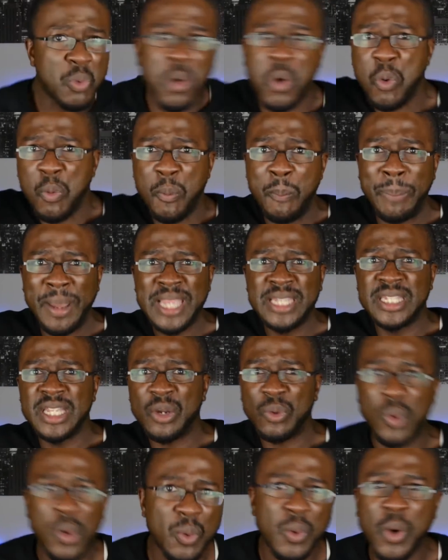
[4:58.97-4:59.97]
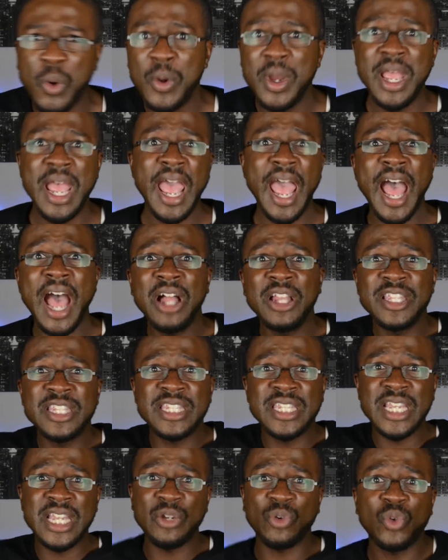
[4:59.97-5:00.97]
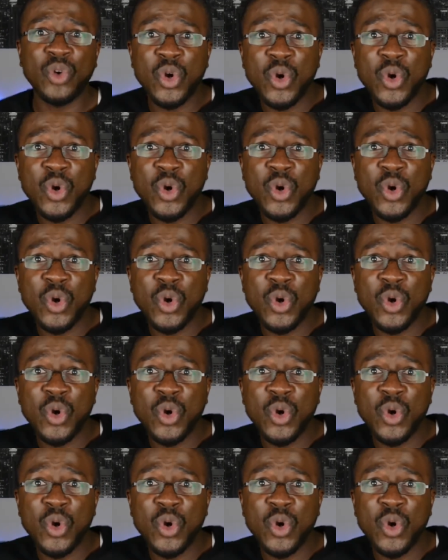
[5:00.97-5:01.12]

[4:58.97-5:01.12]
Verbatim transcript: like basic. Allen said,